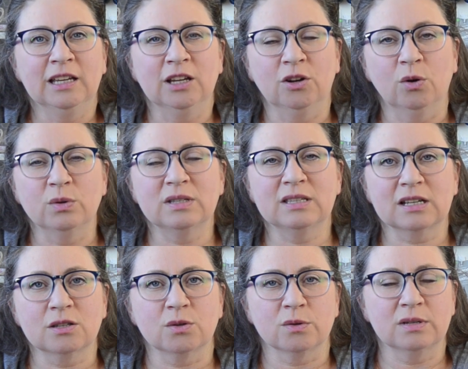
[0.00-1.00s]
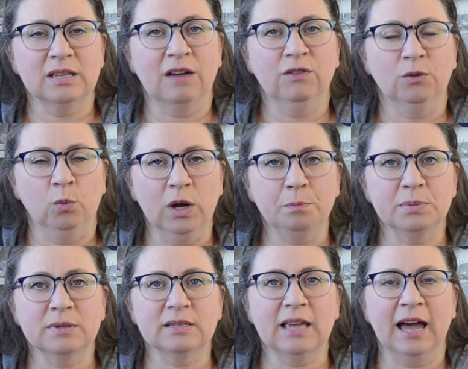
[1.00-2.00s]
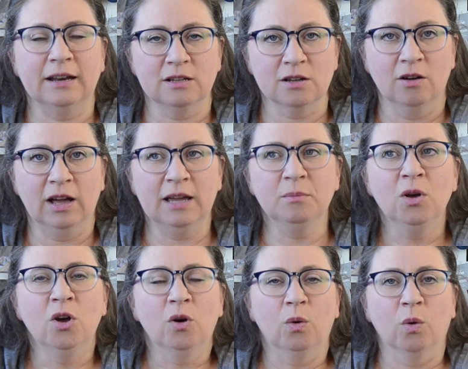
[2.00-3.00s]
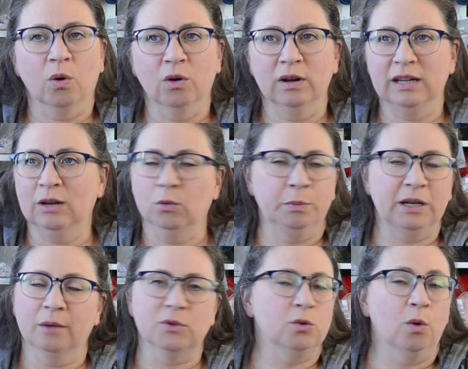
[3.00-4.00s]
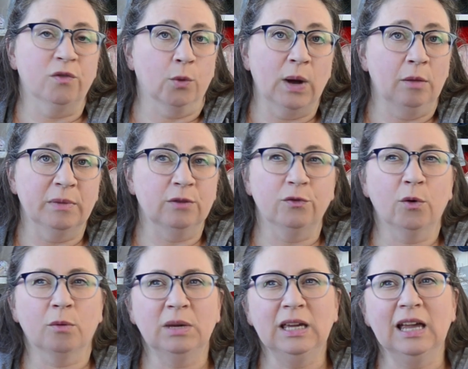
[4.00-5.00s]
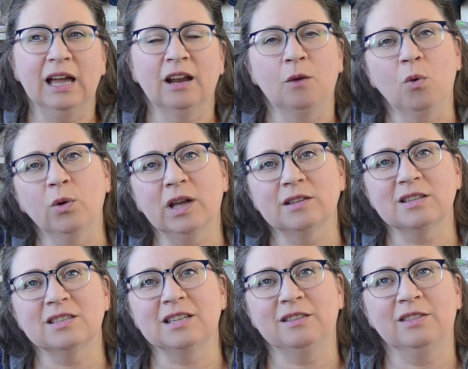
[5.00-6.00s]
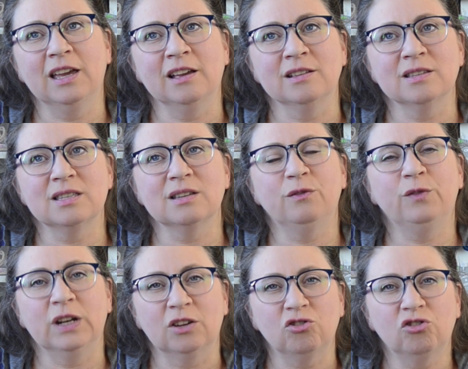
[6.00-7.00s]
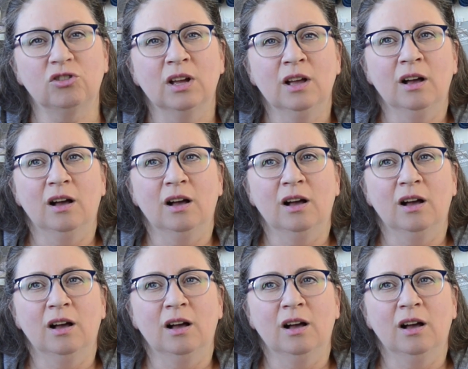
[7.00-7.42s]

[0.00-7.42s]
you know, 6 or 7 whips at a time, or it will become too overwhelming for me and I won't get to see things finished.